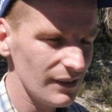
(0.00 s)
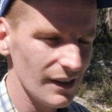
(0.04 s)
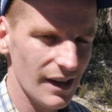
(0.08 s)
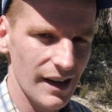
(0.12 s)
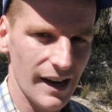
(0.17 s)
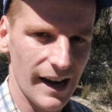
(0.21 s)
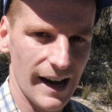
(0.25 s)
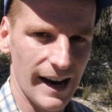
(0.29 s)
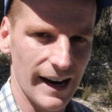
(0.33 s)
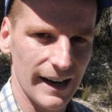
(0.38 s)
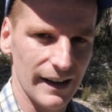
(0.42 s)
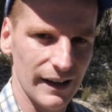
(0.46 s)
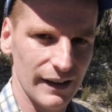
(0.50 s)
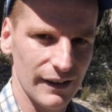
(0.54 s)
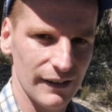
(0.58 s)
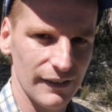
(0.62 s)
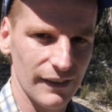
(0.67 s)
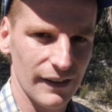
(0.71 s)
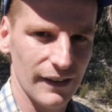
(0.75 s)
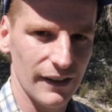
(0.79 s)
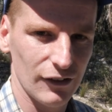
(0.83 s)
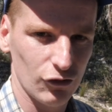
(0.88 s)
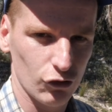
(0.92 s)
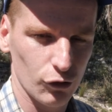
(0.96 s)
and
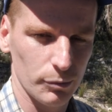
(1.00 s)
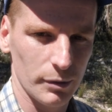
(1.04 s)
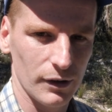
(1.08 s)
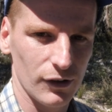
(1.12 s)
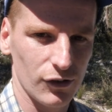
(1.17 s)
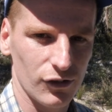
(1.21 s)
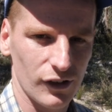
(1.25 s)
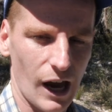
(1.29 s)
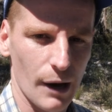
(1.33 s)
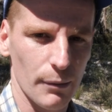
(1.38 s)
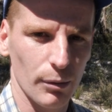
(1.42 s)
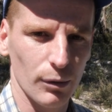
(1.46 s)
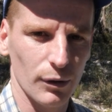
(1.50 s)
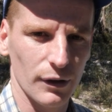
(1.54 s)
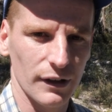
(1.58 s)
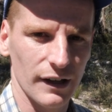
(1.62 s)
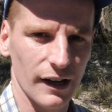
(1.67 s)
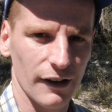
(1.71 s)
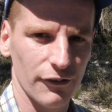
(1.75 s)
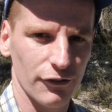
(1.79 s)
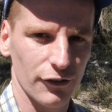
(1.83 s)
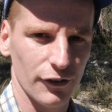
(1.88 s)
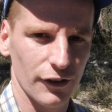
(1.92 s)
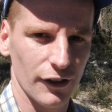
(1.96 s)
they should be stable
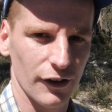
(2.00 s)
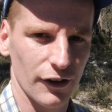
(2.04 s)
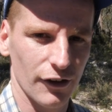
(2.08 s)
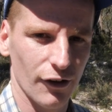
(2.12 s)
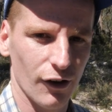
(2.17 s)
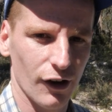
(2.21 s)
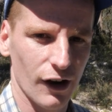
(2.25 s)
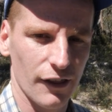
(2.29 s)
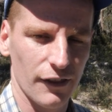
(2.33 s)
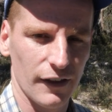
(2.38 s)
enough for the night.